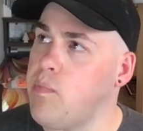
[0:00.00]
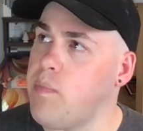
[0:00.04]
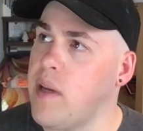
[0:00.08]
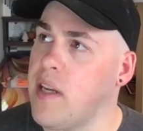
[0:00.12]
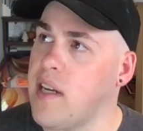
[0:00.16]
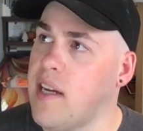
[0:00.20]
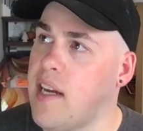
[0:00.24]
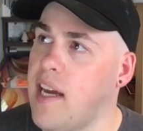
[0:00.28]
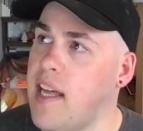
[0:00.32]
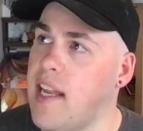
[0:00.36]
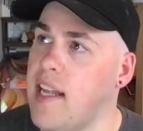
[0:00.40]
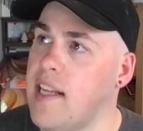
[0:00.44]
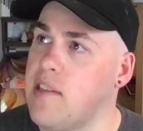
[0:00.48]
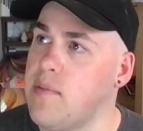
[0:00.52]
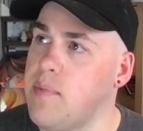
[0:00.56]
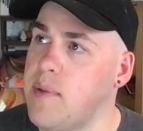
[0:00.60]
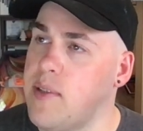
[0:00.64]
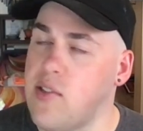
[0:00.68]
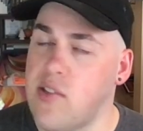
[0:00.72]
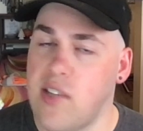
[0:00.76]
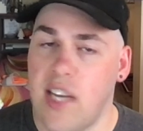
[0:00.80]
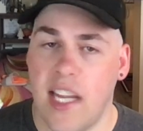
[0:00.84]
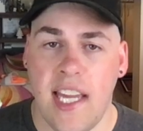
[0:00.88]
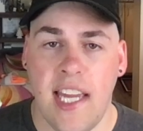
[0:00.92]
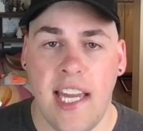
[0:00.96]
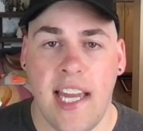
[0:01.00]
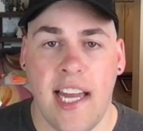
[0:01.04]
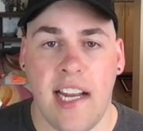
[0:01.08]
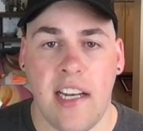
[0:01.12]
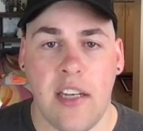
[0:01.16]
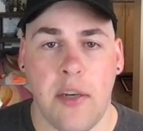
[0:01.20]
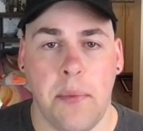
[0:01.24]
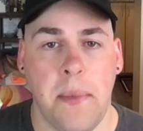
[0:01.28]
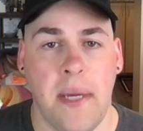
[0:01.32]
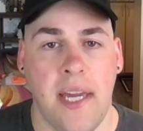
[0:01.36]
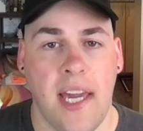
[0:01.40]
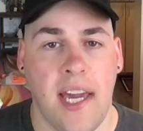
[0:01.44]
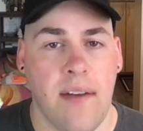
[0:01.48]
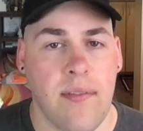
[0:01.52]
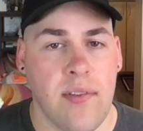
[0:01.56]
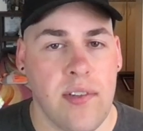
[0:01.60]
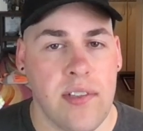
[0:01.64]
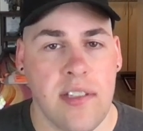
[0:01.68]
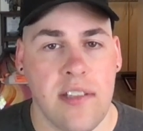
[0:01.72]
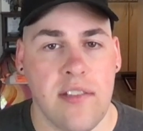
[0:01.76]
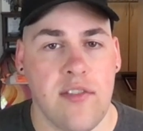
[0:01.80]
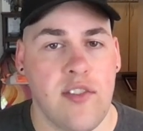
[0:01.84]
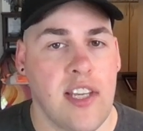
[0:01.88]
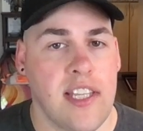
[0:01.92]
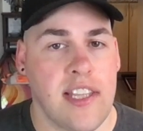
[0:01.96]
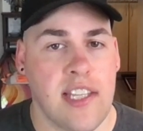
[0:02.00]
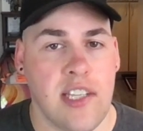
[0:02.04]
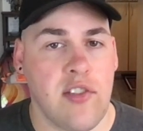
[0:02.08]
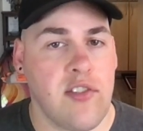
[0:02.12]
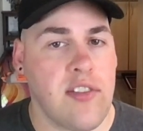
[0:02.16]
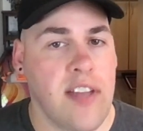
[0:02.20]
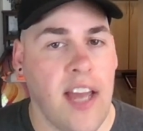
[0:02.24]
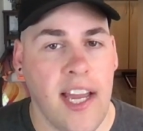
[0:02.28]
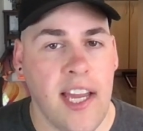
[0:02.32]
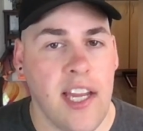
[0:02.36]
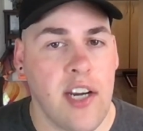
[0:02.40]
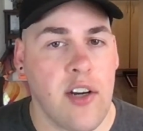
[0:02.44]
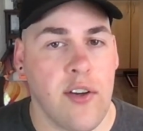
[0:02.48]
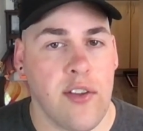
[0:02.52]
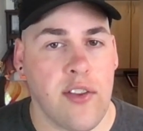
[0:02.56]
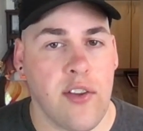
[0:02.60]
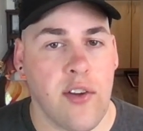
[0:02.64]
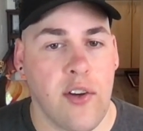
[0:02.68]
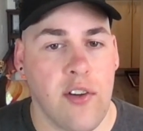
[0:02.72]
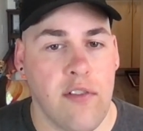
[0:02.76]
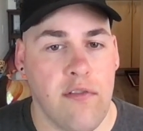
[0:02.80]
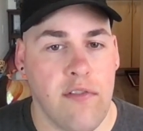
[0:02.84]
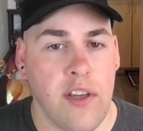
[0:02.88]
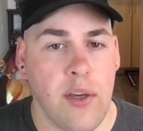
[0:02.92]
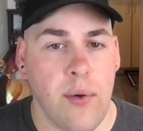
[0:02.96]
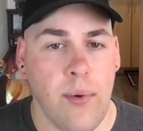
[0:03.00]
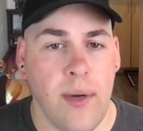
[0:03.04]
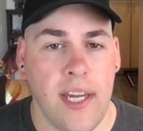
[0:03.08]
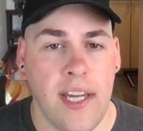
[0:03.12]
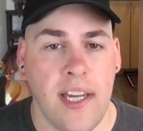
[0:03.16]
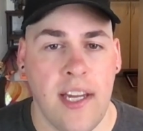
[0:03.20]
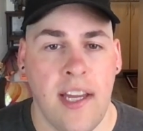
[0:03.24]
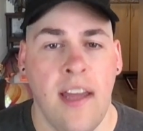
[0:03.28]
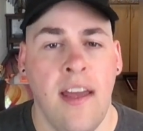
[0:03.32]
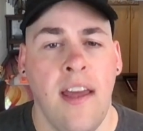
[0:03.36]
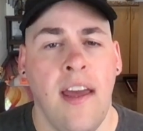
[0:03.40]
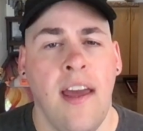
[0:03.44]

it's been sticking out to me ever since like the second or third viewing.